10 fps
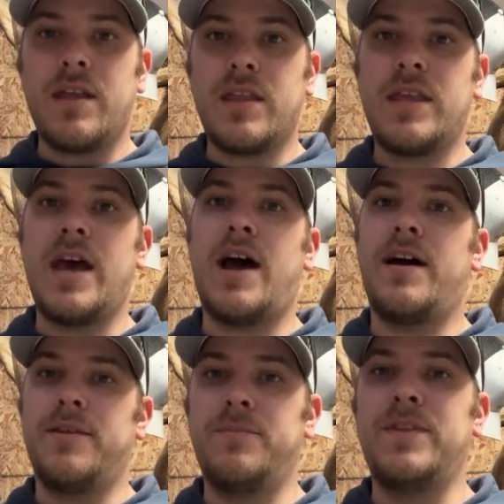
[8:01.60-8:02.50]
Yeah,
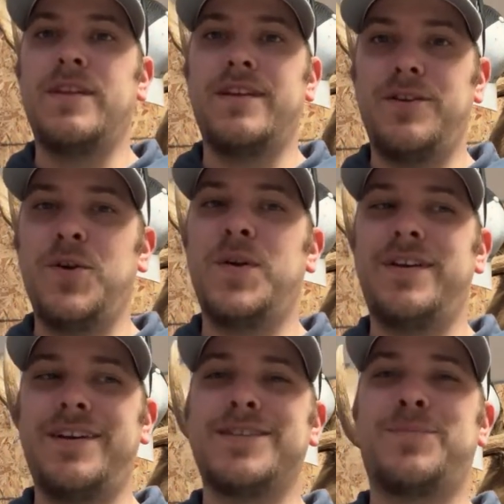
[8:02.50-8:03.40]
the Newton
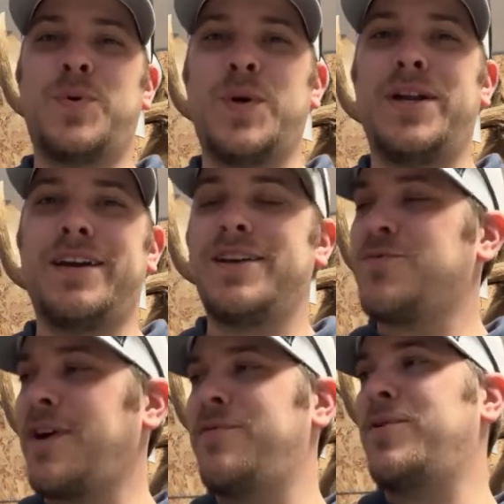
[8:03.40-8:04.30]
is a pretty nice
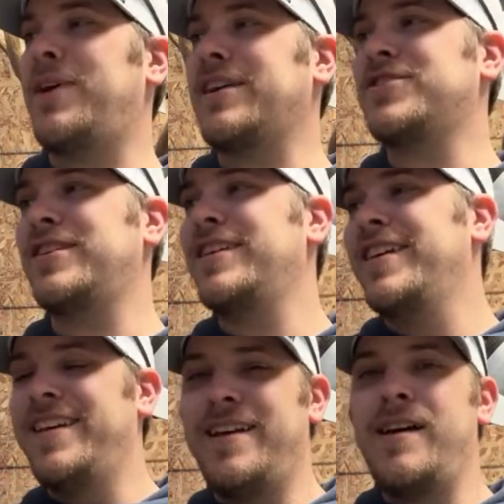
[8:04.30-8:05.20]
rifle, actually.
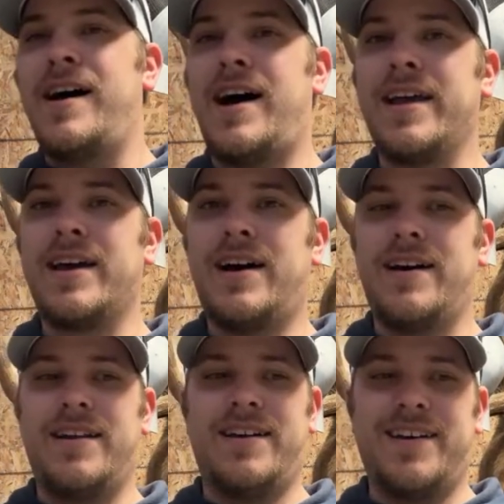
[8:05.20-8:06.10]
I
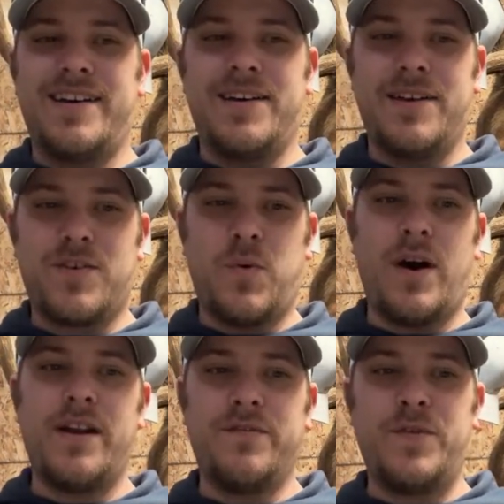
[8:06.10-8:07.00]
got
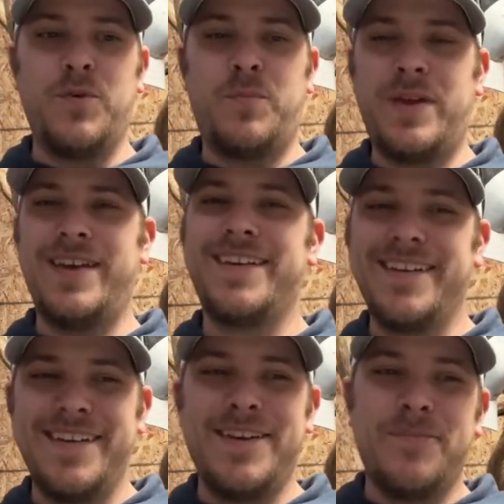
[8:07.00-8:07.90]
quite a few.
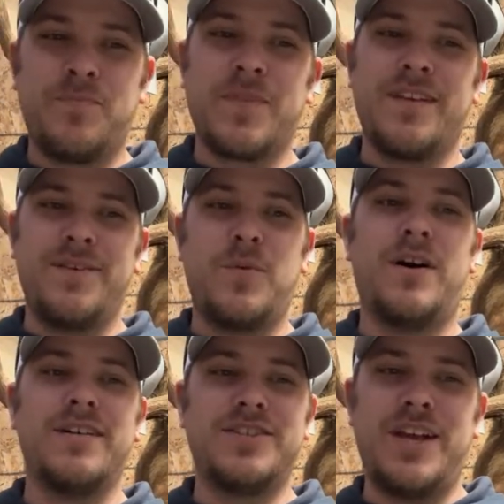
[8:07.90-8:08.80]

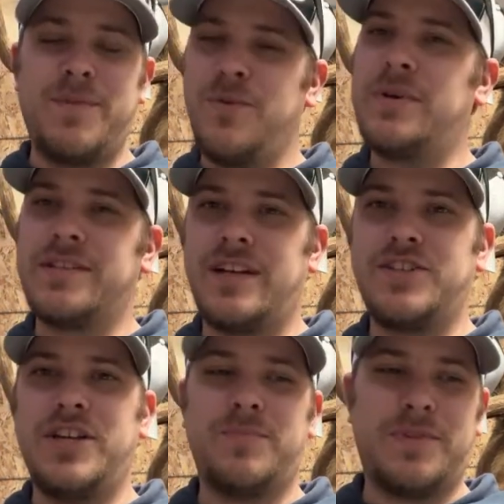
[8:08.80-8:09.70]
Well, Jamie, it was not
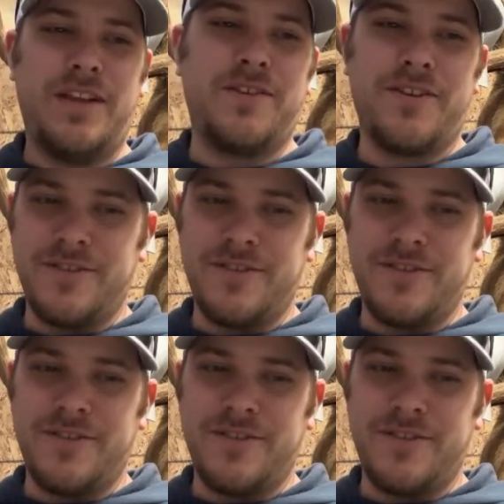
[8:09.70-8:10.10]
cheap either.